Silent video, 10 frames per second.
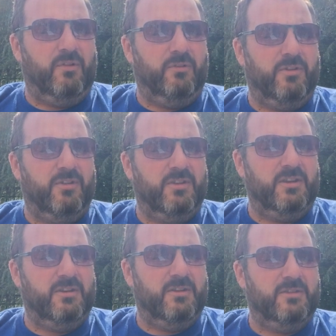a look at
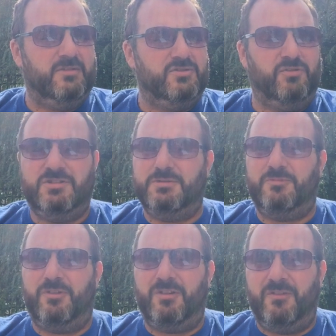the toys
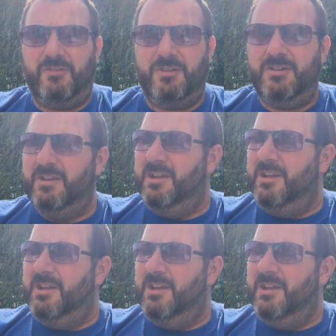that were on offer,